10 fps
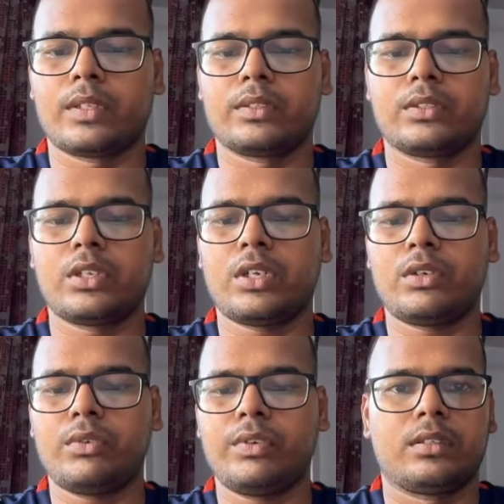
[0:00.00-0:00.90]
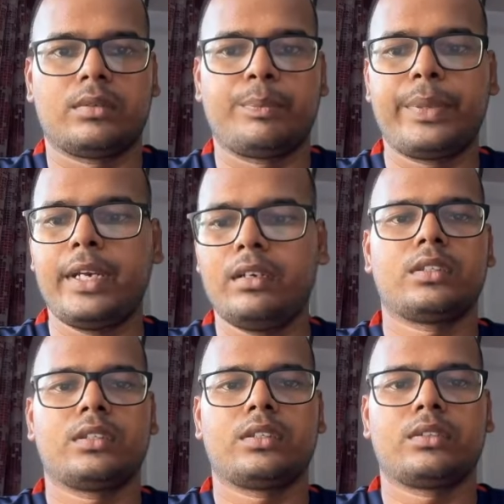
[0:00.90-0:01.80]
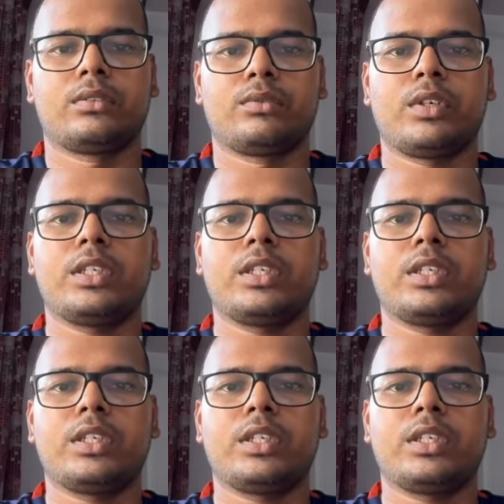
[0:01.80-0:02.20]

So now we will print what